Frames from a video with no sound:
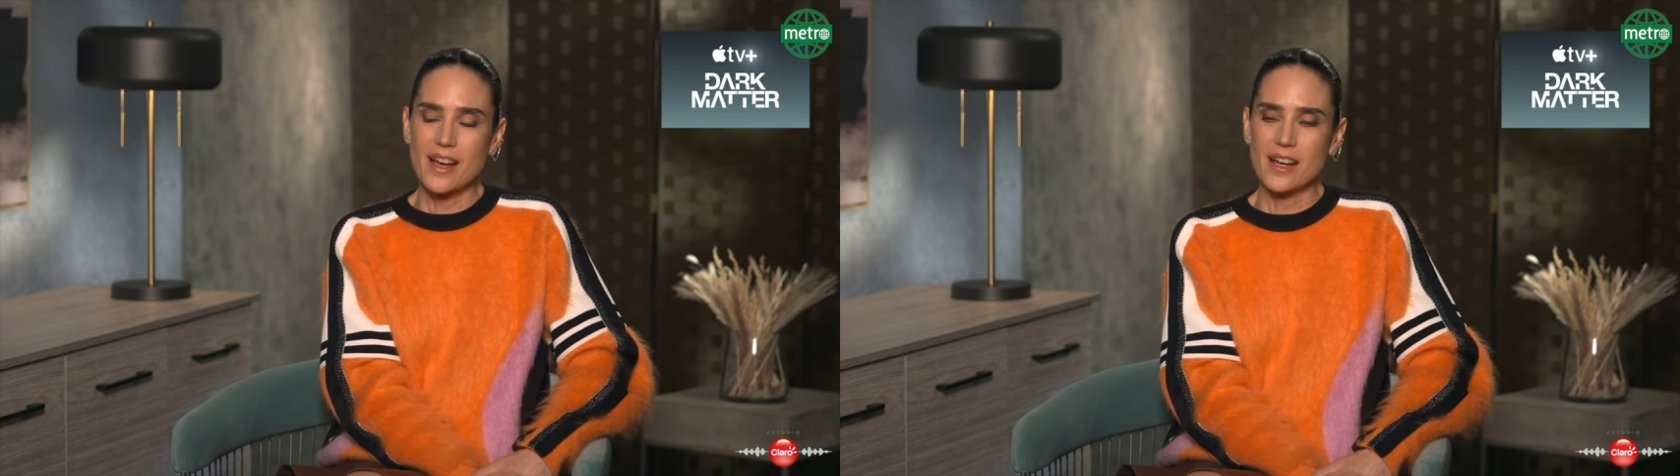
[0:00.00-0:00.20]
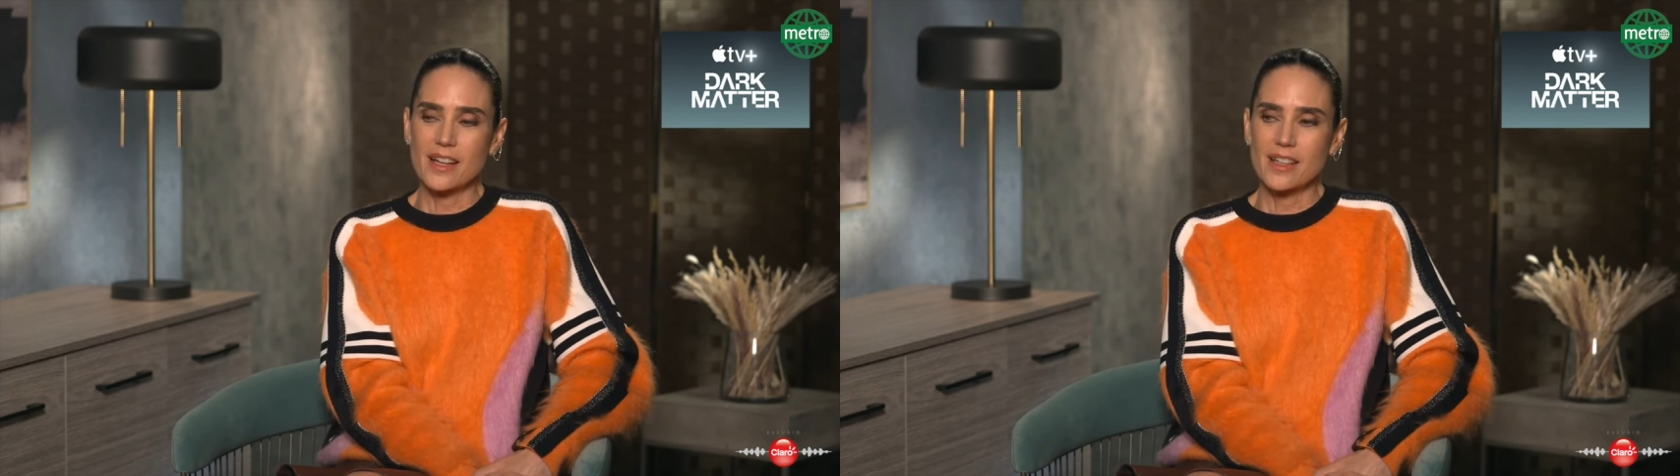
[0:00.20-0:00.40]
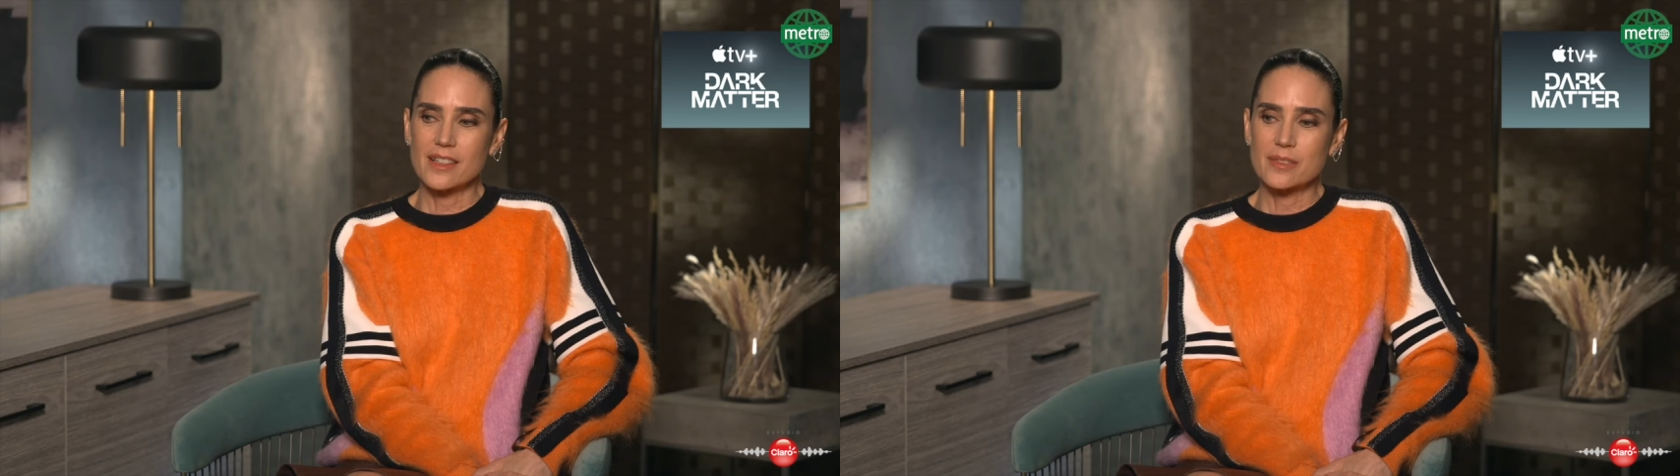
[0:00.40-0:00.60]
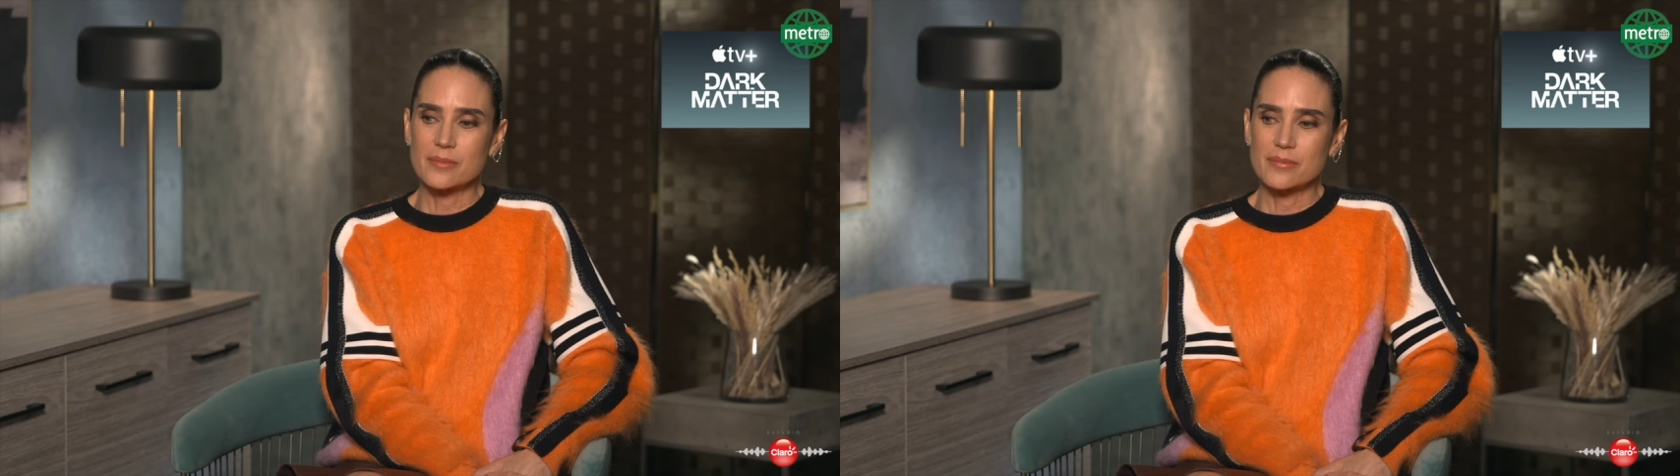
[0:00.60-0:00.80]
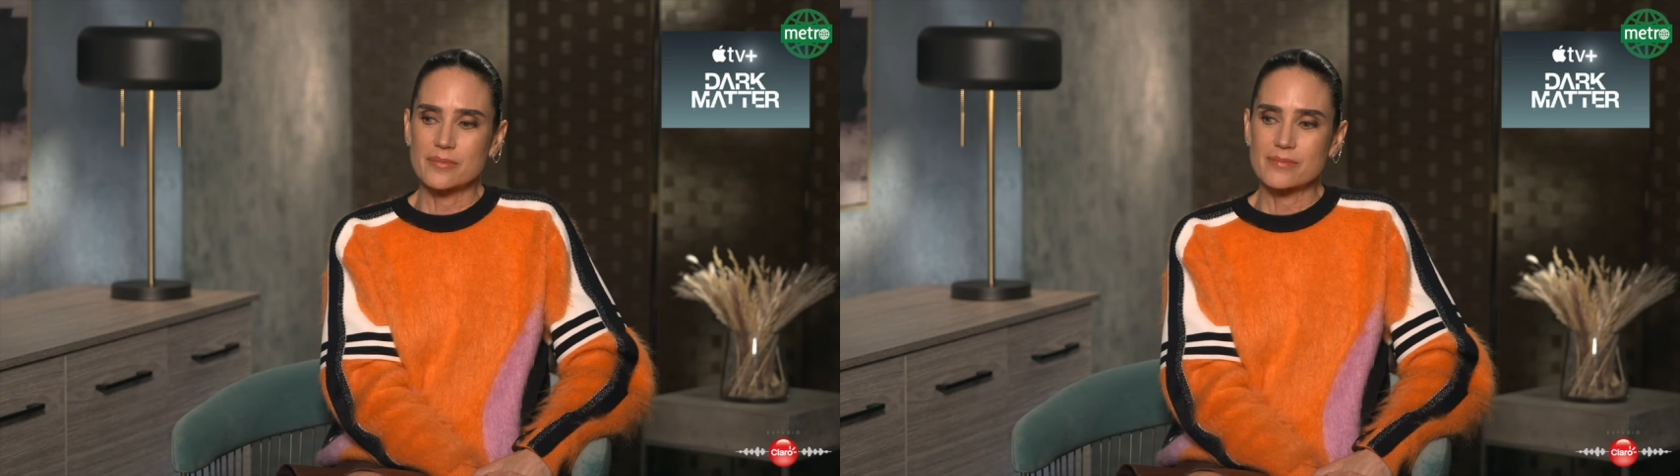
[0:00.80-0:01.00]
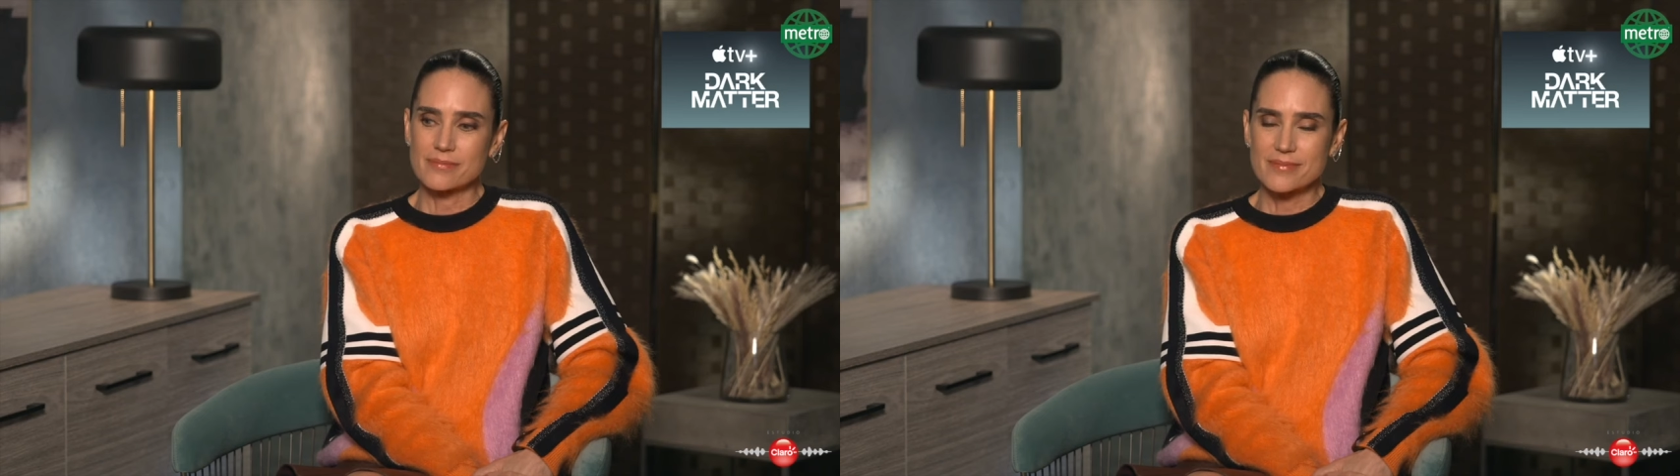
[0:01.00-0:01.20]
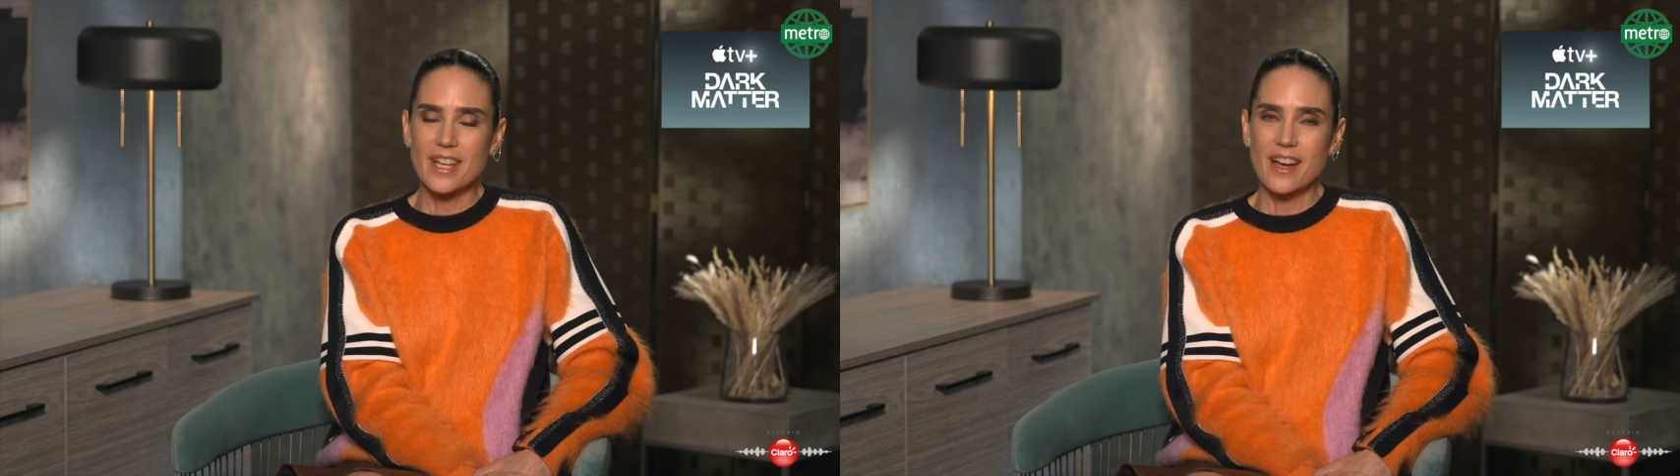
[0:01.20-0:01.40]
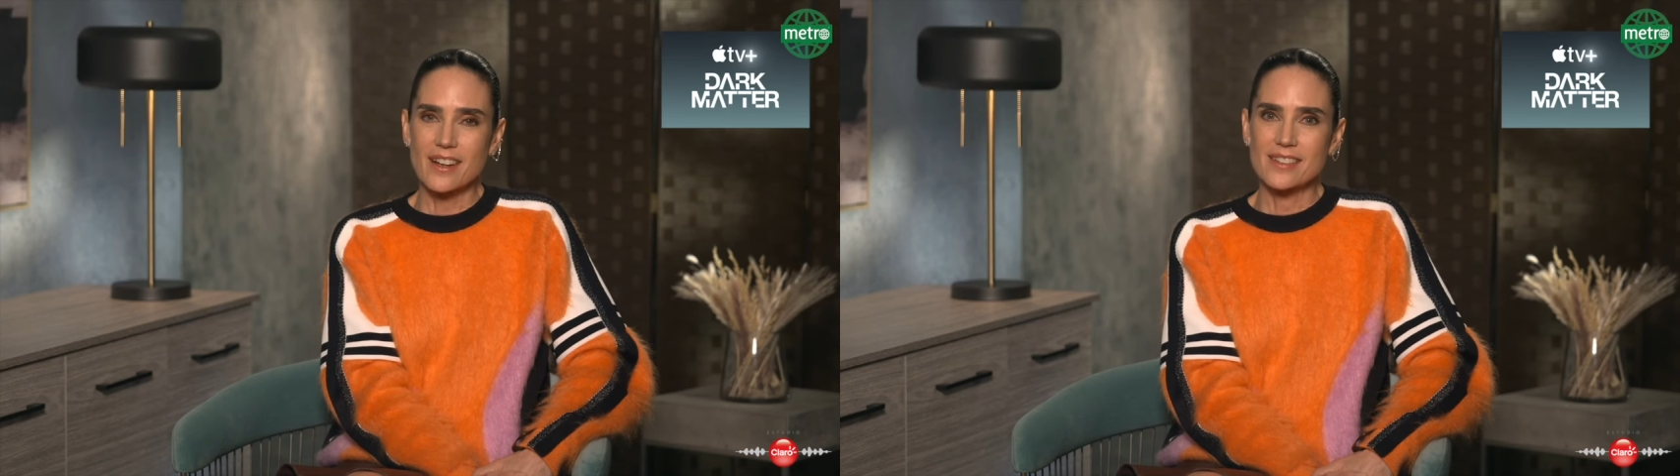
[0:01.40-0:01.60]
Um,
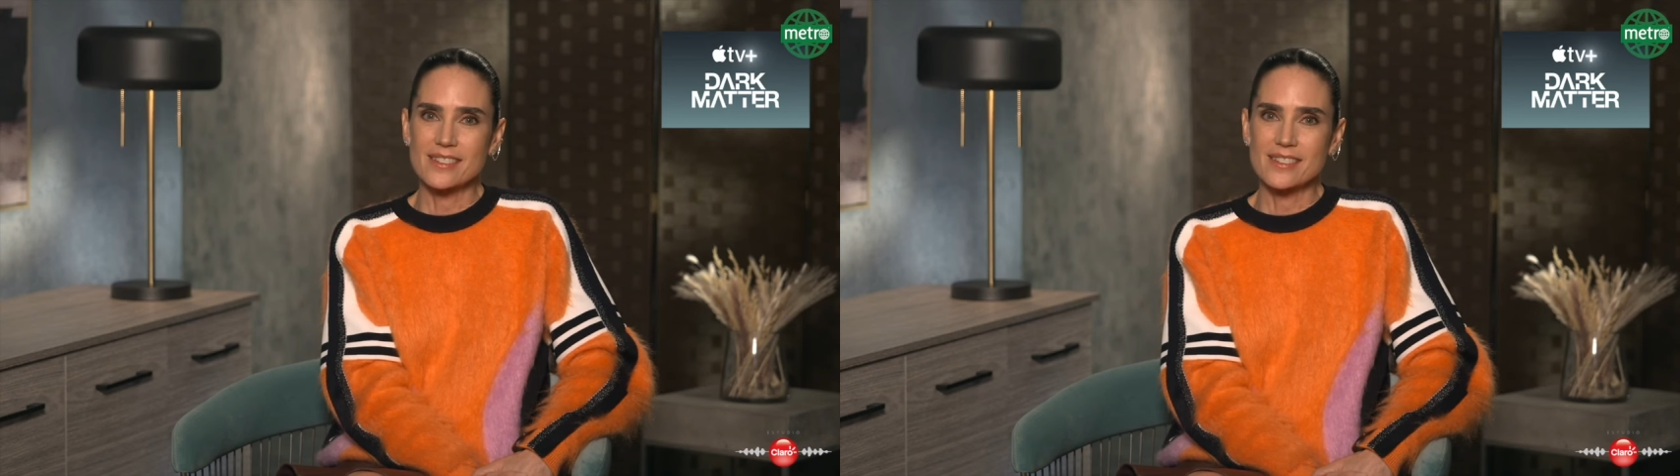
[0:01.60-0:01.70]
yeah.